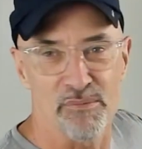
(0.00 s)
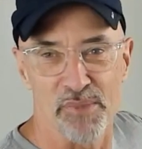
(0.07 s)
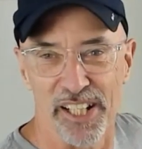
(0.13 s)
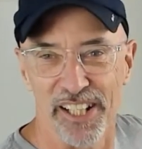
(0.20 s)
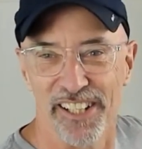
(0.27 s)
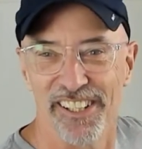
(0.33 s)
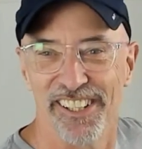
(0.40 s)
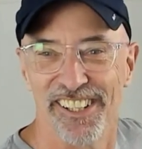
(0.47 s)

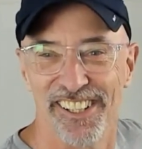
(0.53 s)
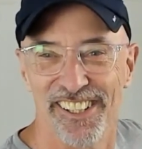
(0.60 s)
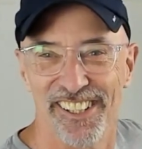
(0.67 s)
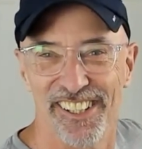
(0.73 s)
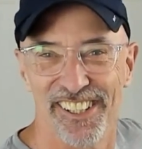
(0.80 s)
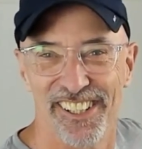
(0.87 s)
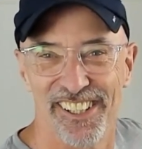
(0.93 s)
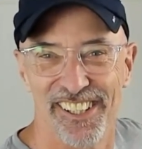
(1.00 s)
me,
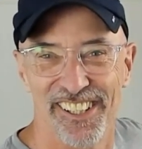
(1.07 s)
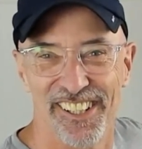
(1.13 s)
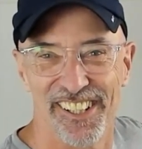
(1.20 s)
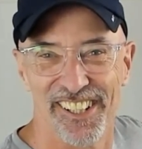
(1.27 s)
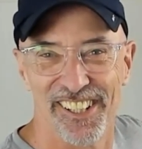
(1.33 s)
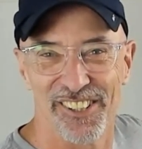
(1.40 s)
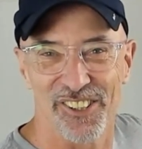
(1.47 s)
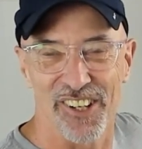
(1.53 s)

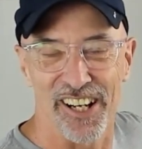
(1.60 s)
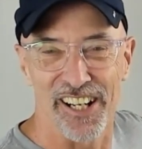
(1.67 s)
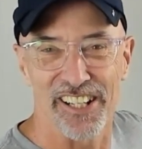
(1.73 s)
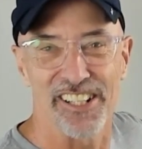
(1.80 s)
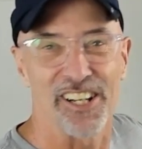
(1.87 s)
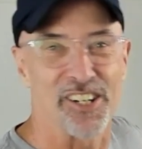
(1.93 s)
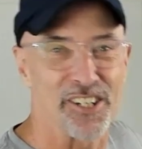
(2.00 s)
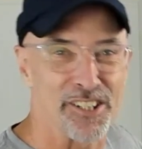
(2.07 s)
right?
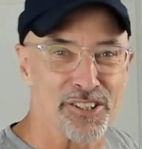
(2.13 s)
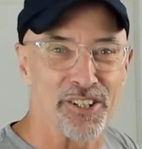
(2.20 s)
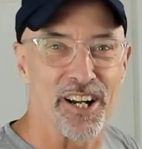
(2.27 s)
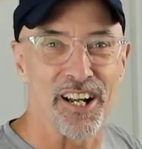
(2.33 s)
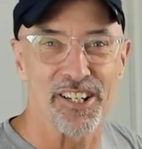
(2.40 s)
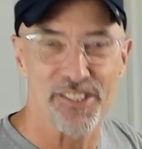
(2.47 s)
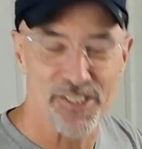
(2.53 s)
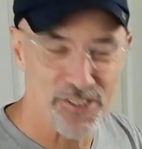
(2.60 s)
Our
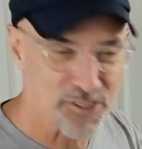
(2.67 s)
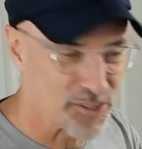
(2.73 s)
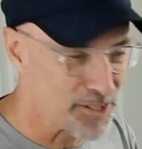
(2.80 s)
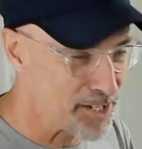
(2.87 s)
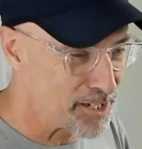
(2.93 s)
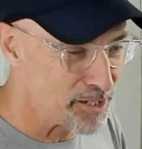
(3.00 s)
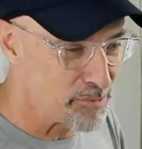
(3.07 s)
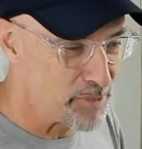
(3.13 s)
interactions are
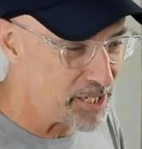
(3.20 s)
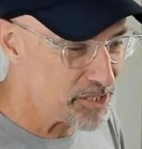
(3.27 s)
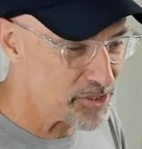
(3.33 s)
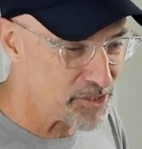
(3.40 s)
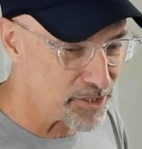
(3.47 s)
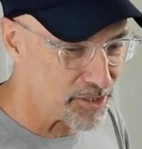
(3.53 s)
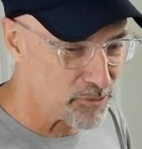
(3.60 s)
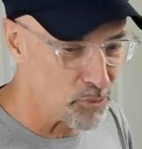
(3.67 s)
now based
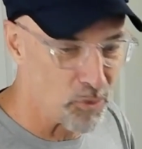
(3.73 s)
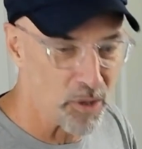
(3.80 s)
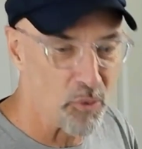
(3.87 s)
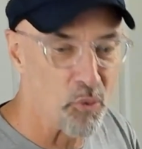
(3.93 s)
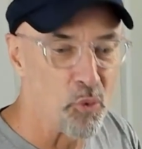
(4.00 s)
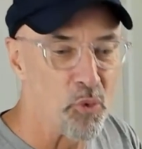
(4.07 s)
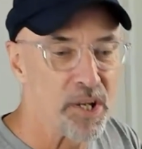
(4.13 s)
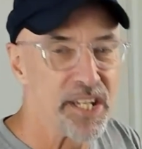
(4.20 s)
on what
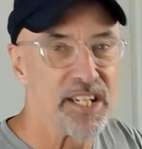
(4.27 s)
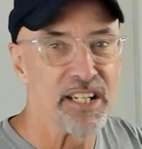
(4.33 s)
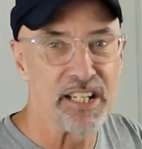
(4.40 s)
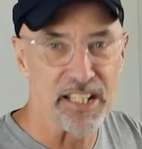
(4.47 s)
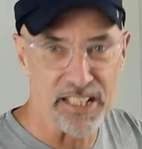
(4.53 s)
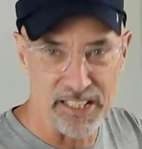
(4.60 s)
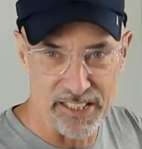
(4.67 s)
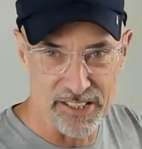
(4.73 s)
we
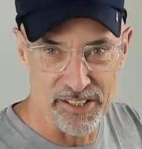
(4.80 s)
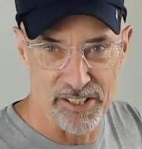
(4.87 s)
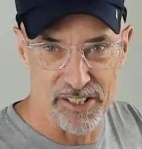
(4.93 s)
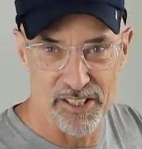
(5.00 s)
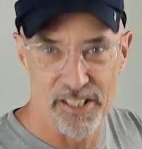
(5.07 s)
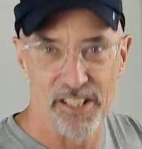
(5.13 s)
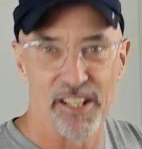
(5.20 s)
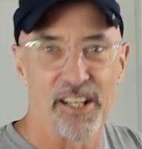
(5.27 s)
need
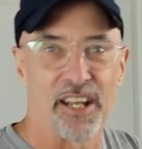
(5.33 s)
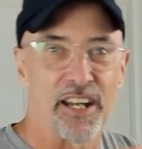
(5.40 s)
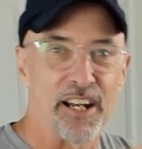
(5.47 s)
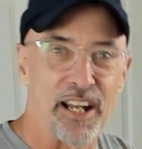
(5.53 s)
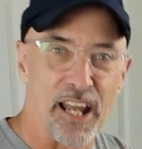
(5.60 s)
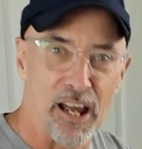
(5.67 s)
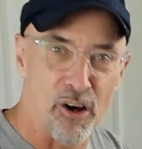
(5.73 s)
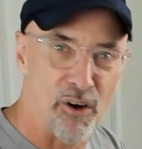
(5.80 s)
and
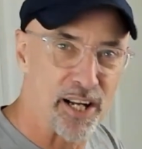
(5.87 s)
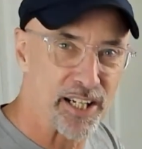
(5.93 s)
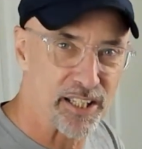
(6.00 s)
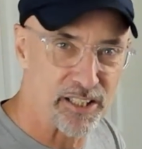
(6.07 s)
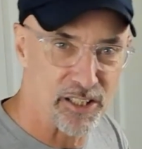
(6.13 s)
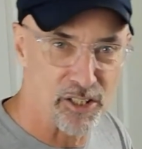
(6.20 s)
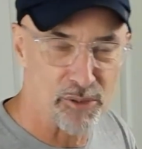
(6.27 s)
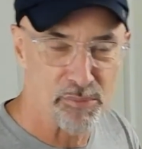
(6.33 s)
how I
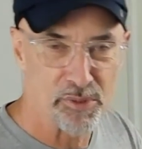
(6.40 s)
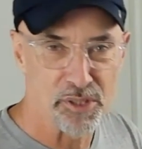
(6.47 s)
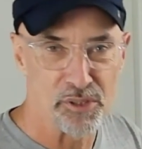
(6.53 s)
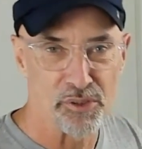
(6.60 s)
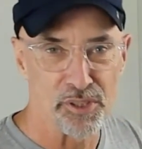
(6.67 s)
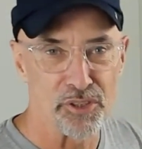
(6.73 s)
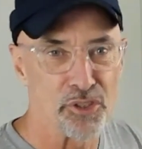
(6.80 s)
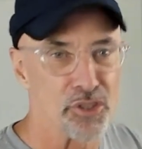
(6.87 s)
can help
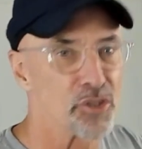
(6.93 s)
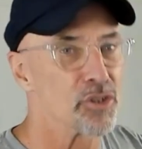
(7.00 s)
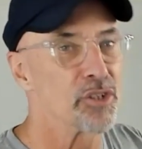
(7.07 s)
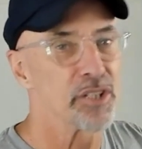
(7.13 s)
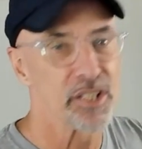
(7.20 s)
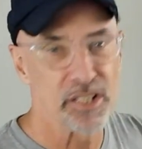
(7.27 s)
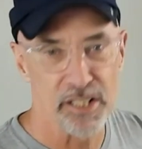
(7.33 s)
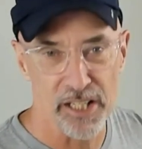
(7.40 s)
you. You're
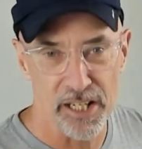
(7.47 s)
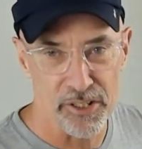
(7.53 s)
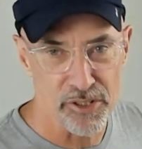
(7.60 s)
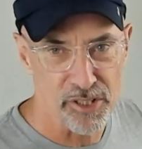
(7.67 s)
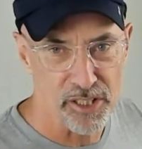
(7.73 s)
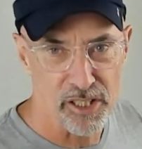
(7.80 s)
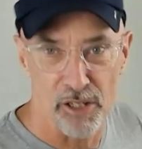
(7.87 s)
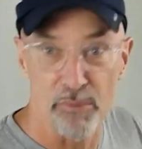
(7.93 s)
looking at how you
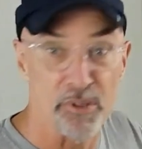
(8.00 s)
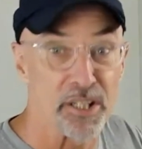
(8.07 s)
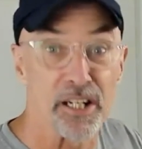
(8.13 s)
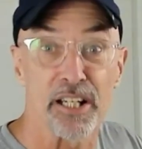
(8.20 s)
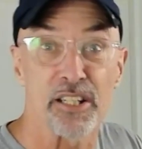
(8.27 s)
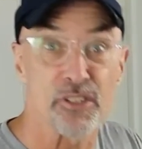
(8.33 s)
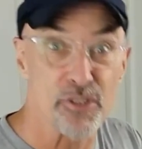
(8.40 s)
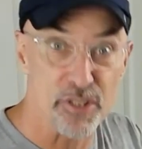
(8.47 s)
can help me, and I
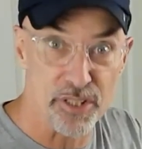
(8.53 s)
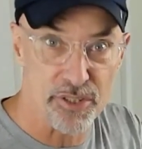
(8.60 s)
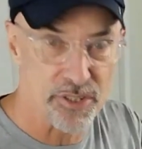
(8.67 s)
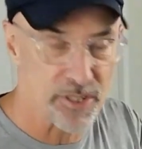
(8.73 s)
can trust